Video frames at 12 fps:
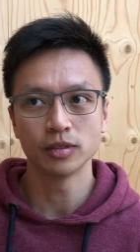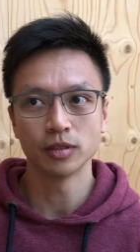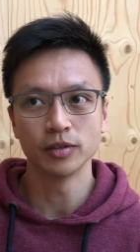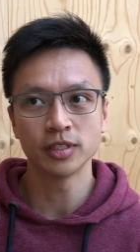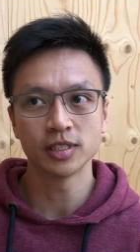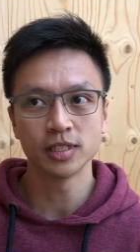the
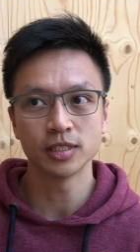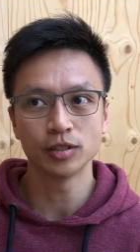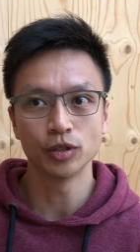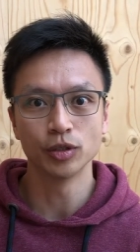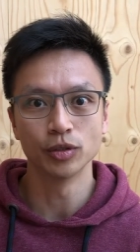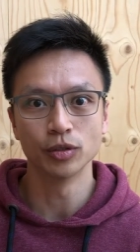visit
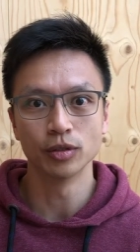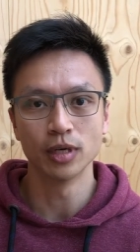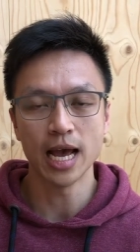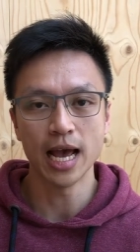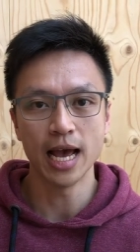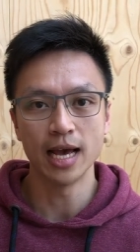
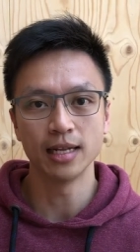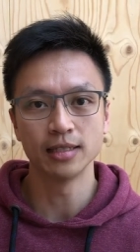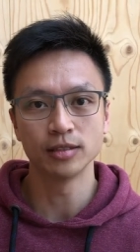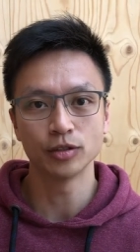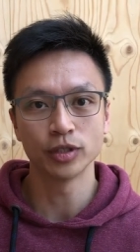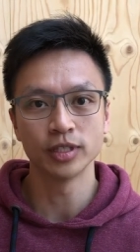to
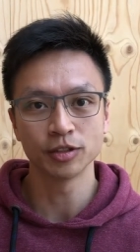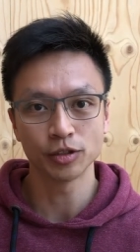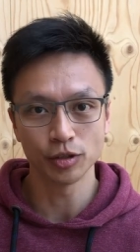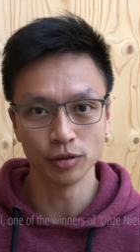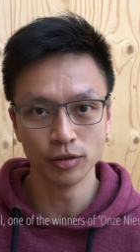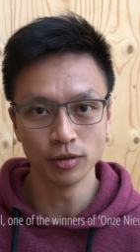Alan Turing
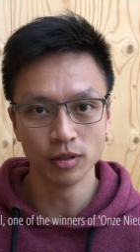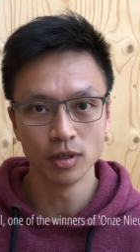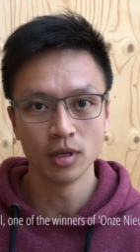School.